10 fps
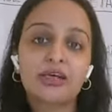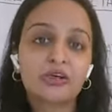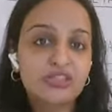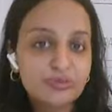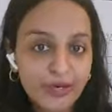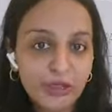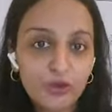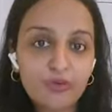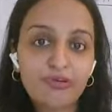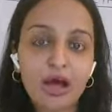and speak
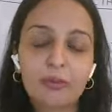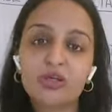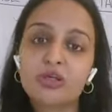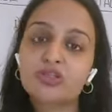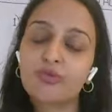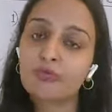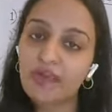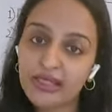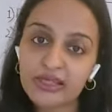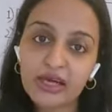to your farmers
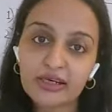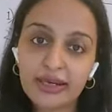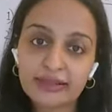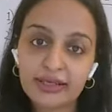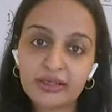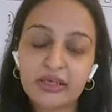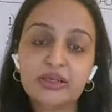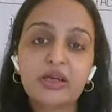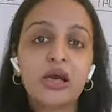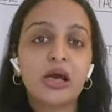from where they are getting
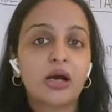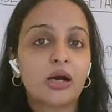it.